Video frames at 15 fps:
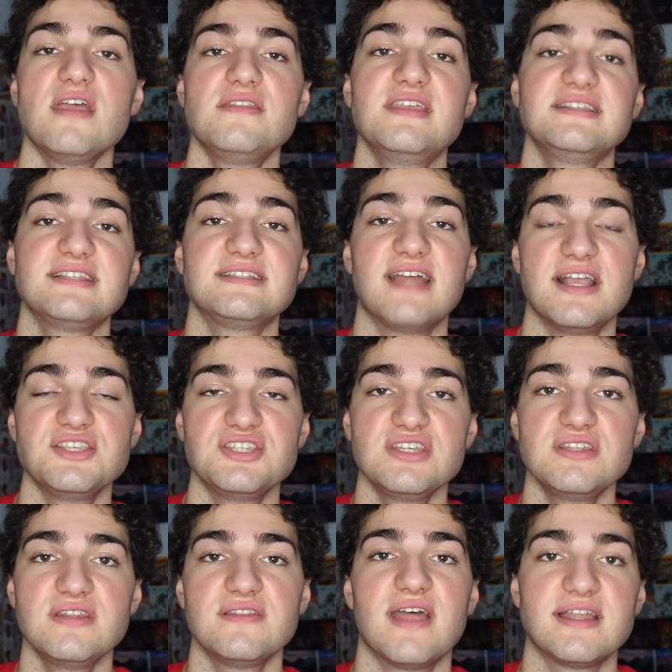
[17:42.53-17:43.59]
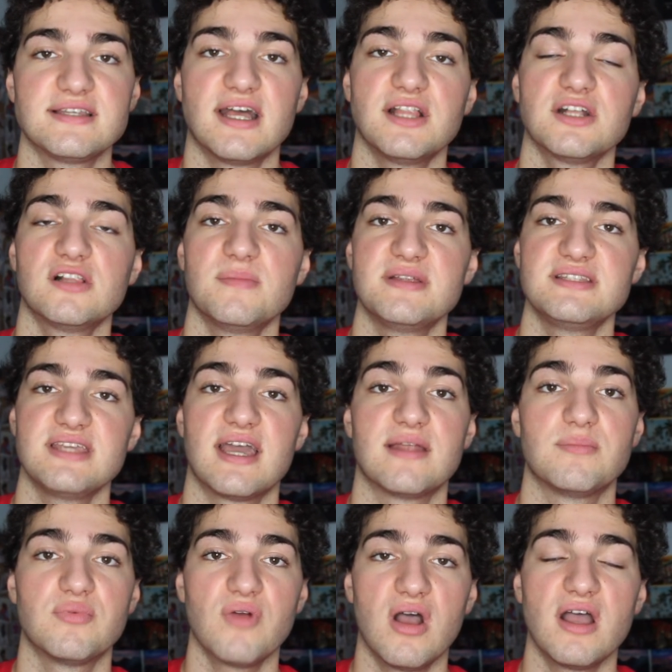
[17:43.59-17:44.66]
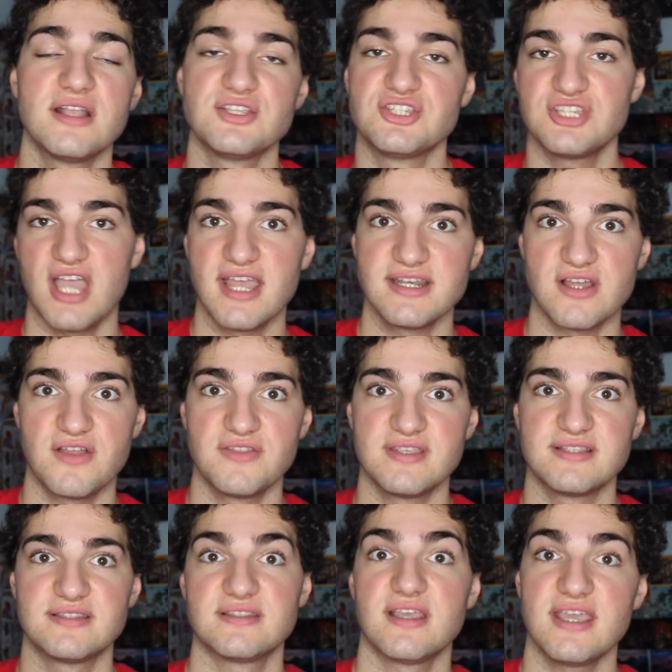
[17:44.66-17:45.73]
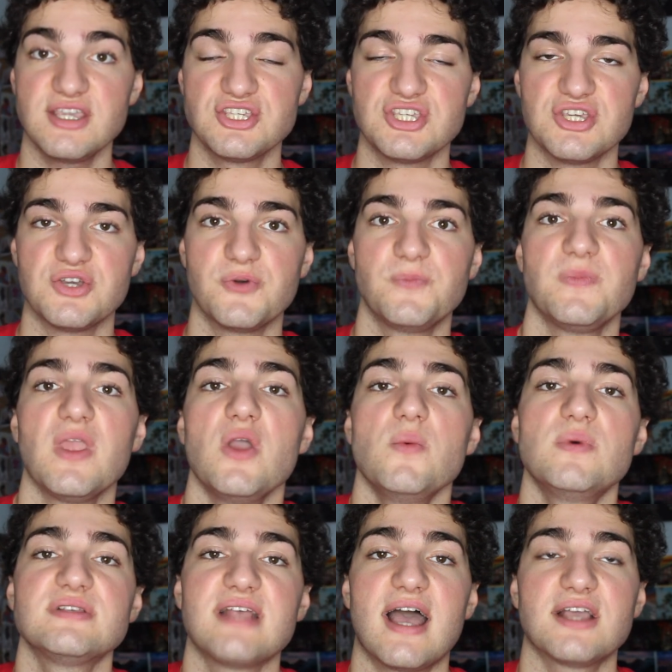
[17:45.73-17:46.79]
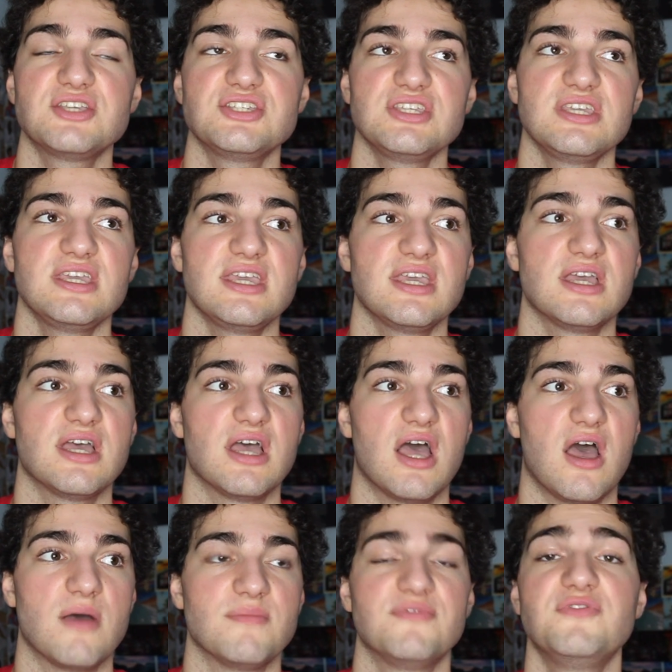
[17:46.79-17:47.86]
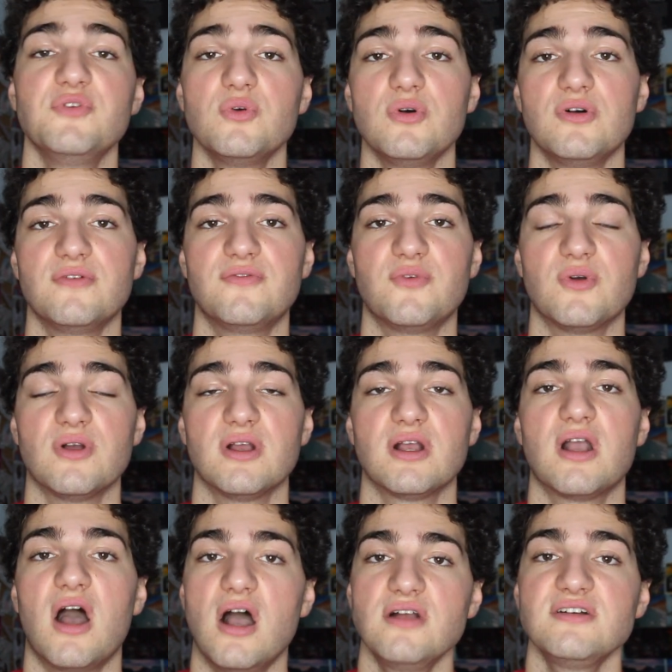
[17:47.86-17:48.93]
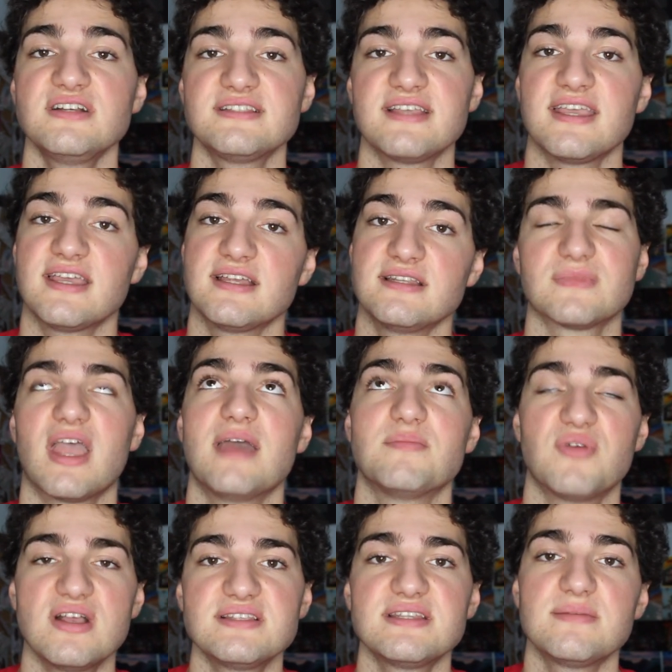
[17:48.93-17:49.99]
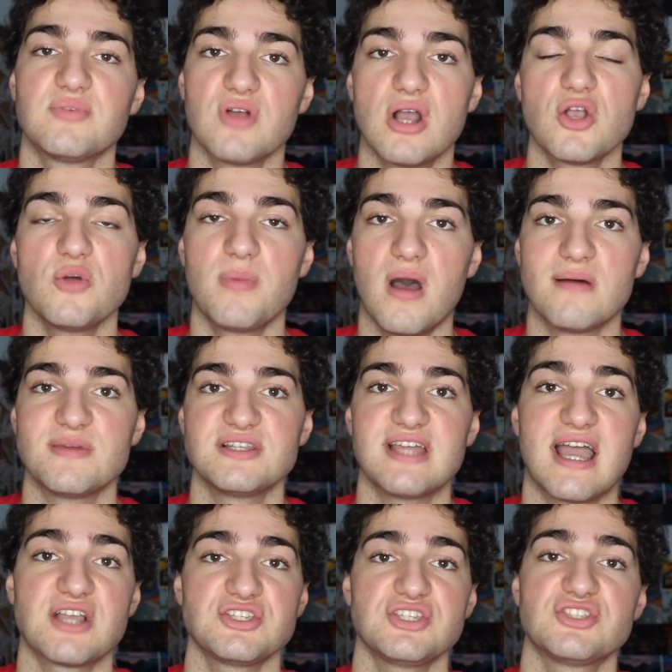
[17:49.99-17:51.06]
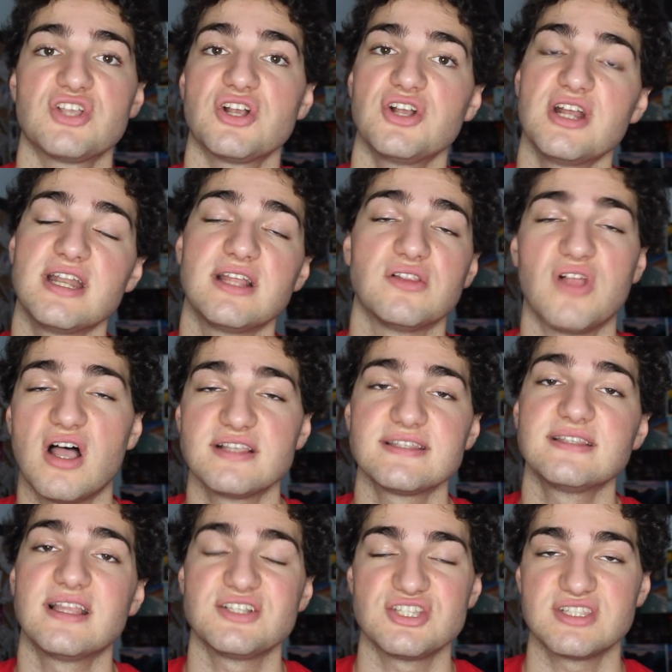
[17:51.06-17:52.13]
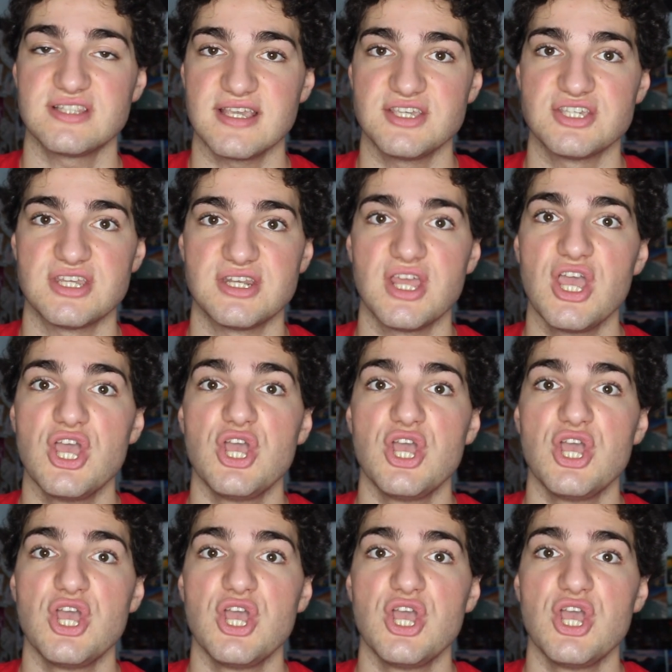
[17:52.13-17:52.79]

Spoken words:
This attention that Tyler Clementi had brought and shined on this issue was actually fuel for Congress and President Barack Obama to actually start creating laws and legislation